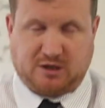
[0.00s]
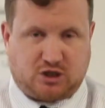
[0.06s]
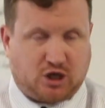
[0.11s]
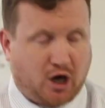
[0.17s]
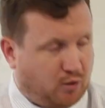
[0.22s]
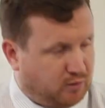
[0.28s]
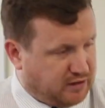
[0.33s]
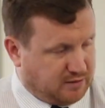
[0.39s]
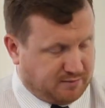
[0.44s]

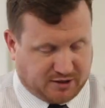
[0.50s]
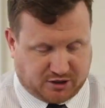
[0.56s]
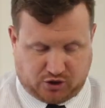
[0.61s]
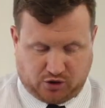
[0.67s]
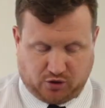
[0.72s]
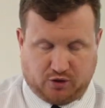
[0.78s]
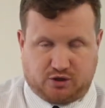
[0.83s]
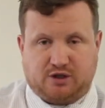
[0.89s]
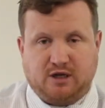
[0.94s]
totally
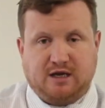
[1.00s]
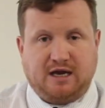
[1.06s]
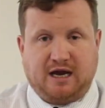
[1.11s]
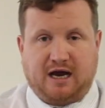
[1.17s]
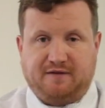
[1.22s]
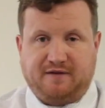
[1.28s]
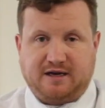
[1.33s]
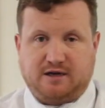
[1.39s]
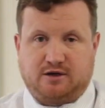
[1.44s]
misjudged
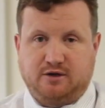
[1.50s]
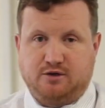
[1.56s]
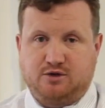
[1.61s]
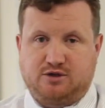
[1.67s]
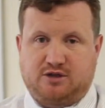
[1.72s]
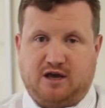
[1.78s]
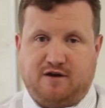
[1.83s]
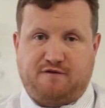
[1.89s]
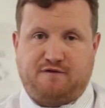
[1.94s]
and they'd
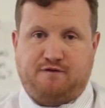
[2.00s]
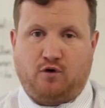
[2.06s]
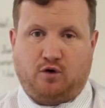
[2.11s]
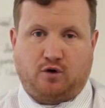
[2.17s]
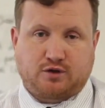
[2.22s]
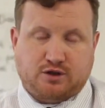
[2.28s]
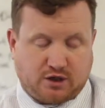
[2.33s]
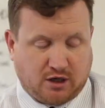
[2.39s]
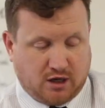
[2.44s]
lose their
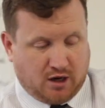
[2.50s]
foot.